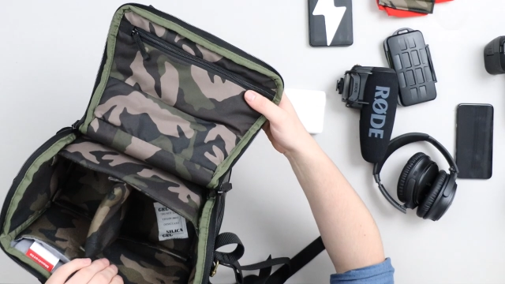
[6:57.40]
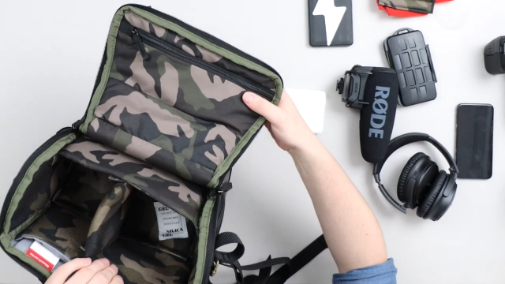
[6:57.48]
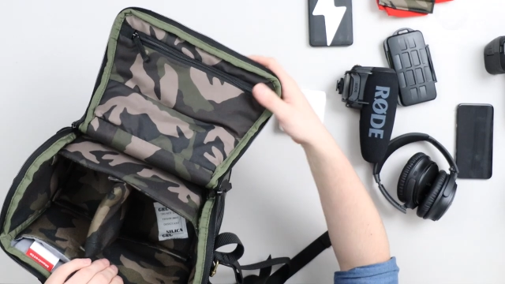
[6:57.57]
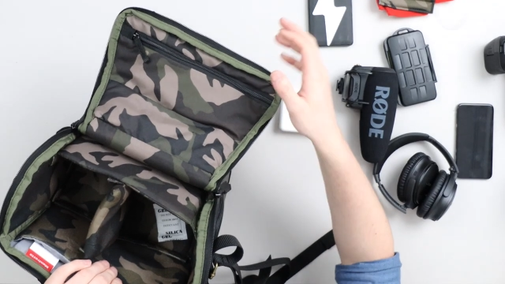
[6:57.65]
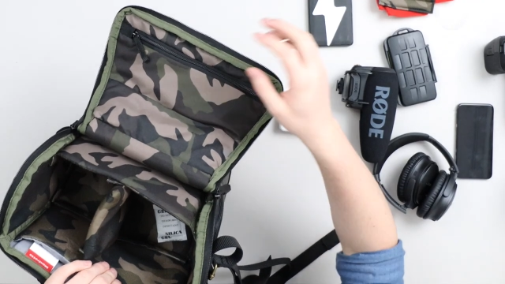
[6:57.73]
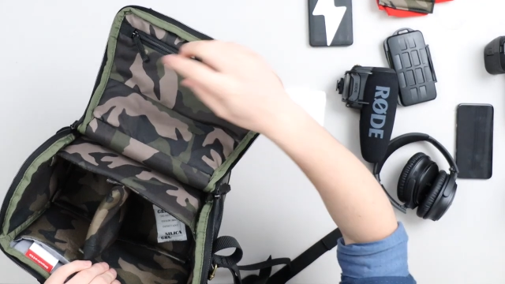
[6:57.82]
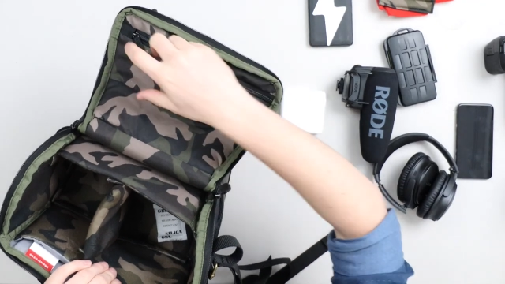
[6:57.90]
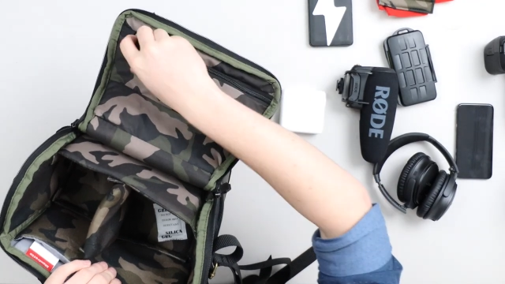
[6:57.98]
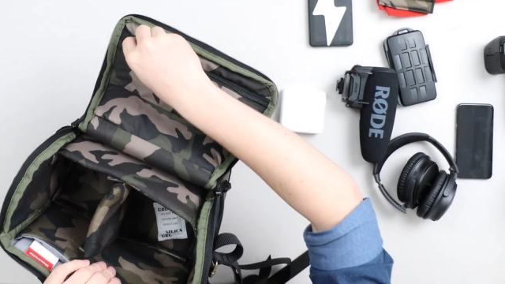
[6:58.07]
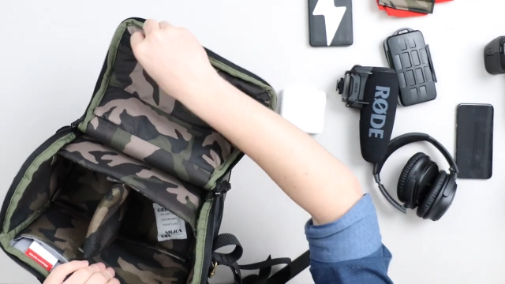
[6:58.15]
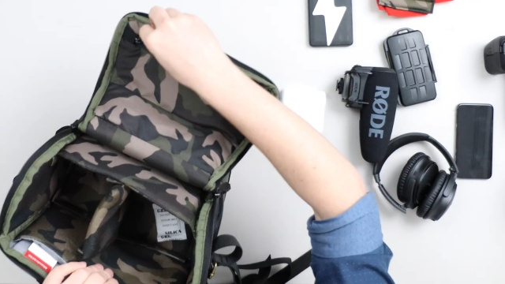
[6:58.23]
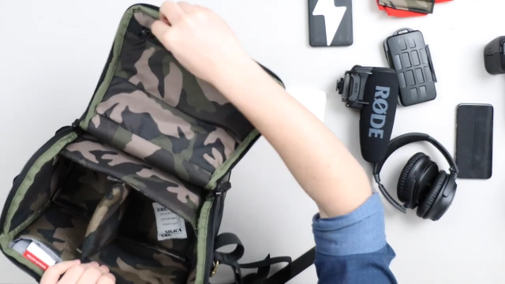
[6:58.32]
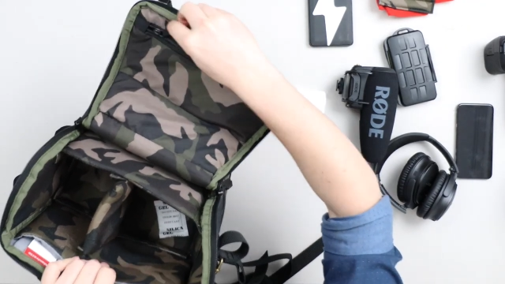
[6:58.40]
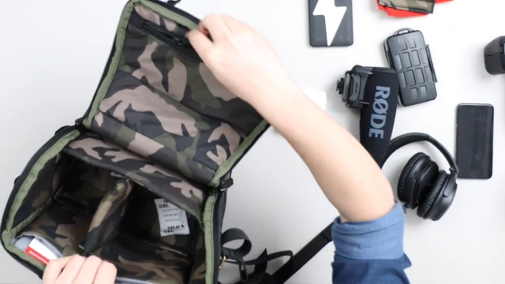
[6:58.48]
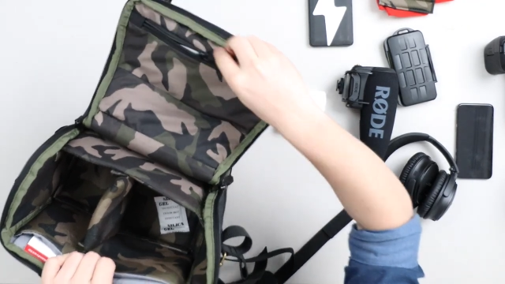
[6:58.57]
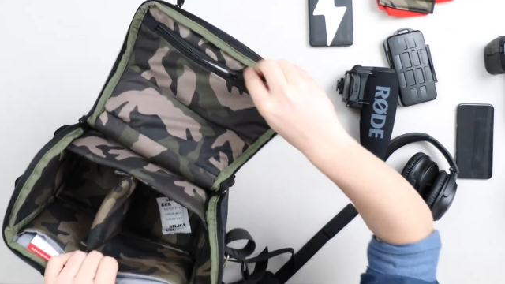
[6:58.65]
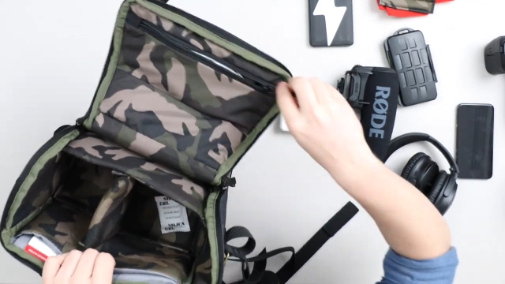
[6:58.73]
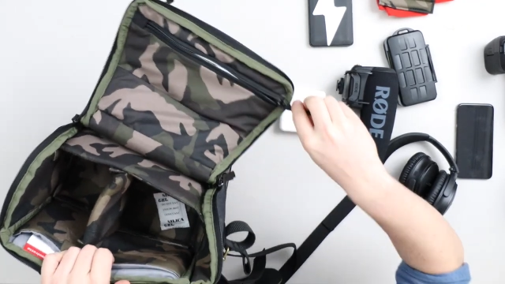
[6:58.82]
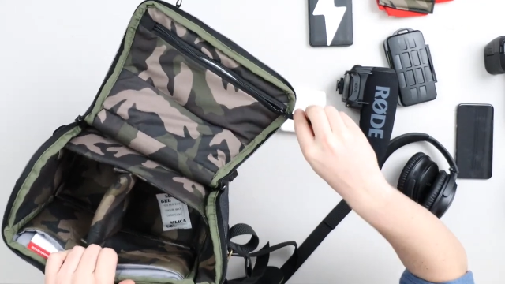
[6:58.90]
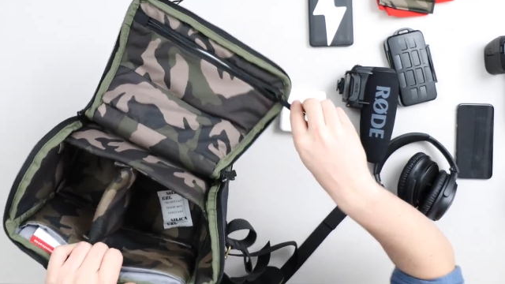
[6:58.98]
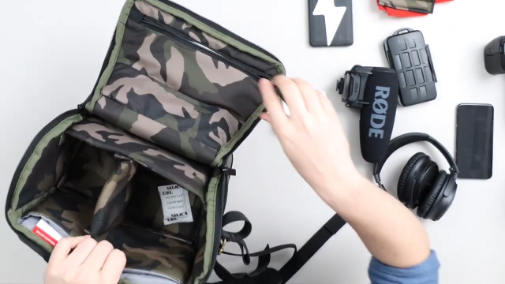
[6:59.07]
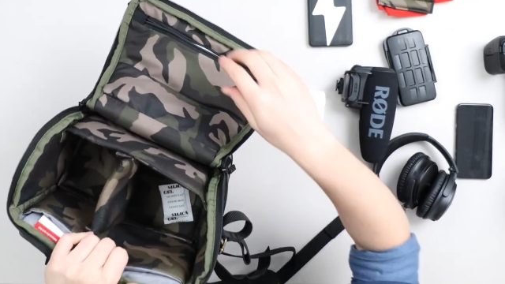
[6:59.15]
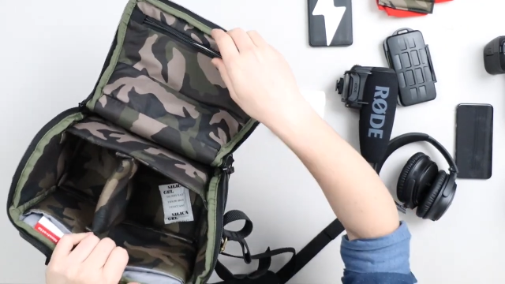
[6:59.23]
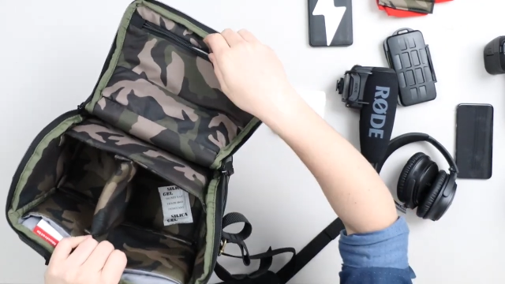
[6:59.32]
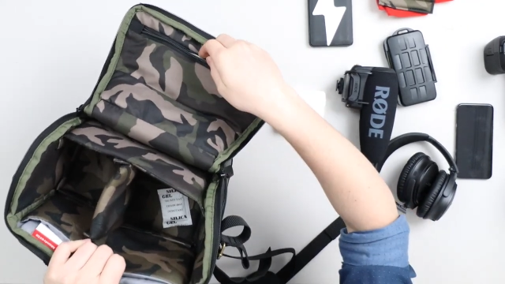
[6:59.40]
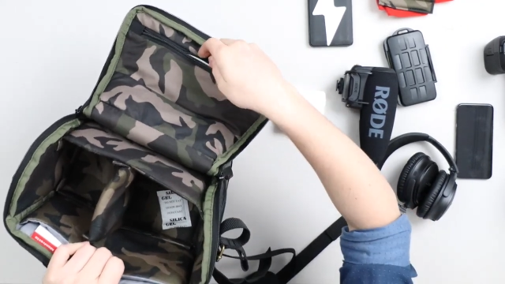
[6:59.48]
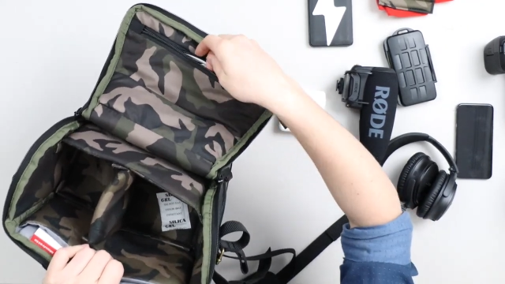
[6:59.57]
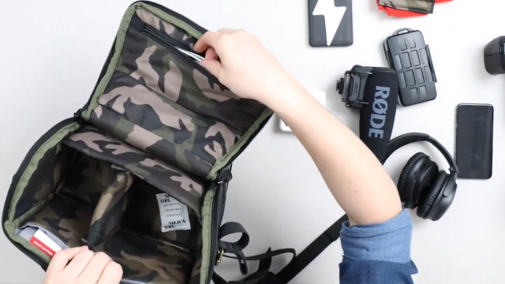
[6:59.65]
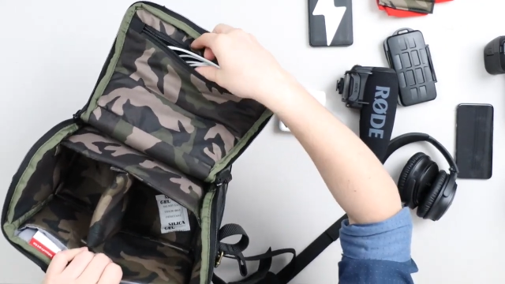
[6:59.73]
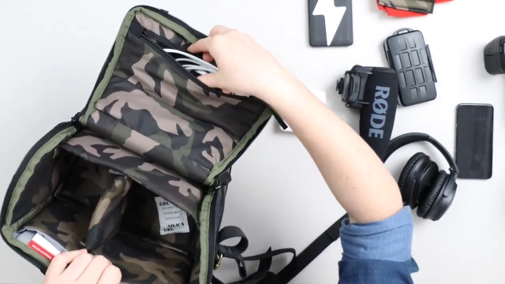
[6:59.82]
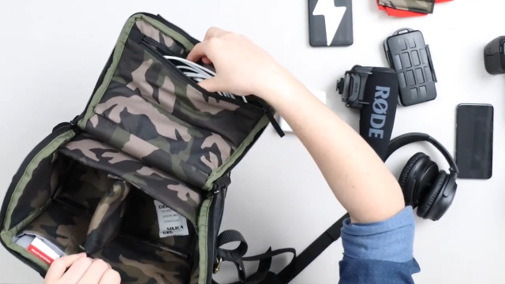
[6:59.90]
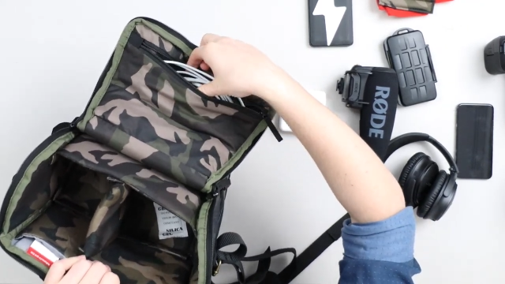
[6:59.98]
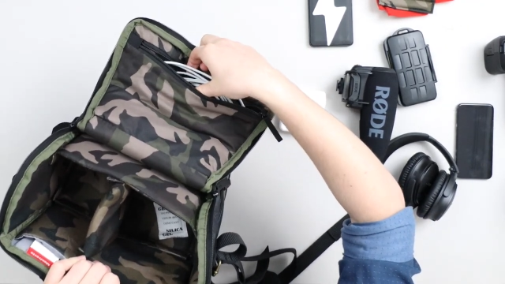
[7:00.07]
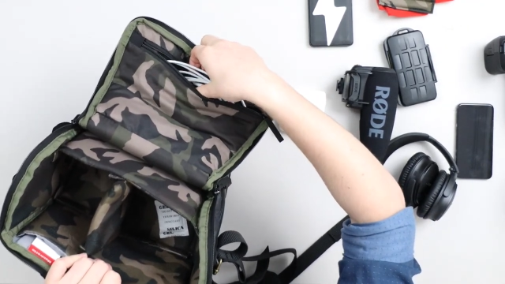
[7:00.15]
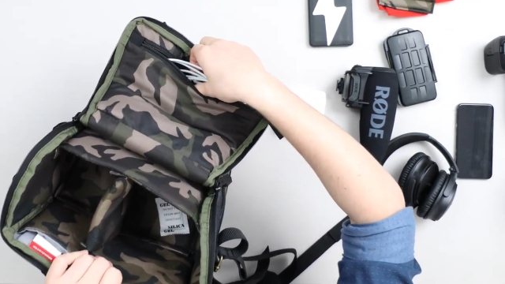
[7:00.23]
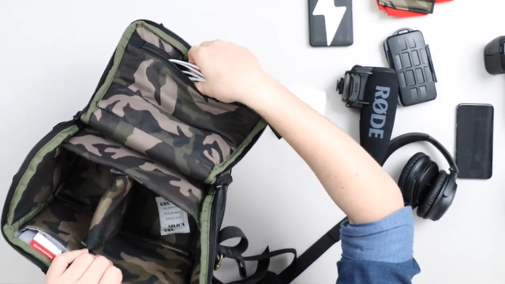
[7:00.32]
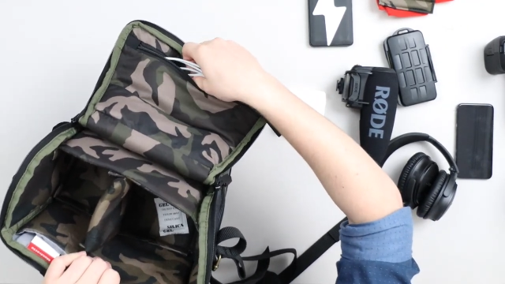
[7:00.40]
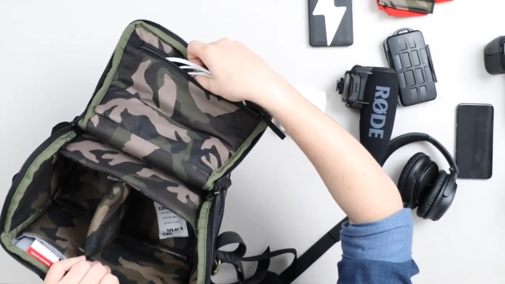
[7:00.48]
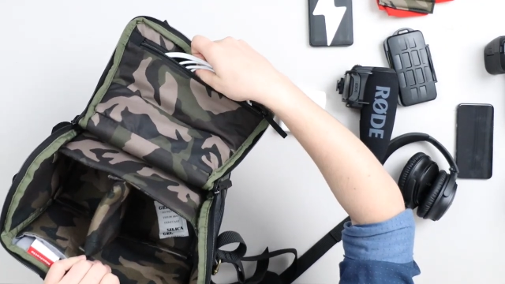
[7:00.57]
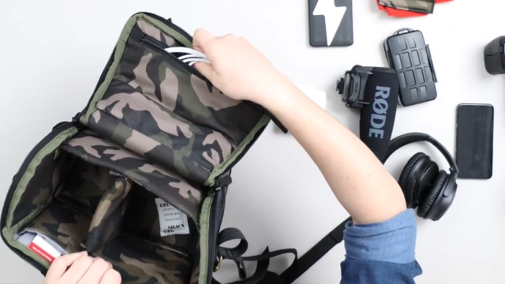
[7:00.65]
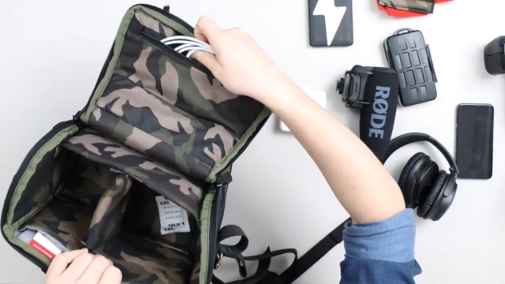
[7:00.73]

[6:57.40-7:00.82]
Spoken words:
(no speaker visible)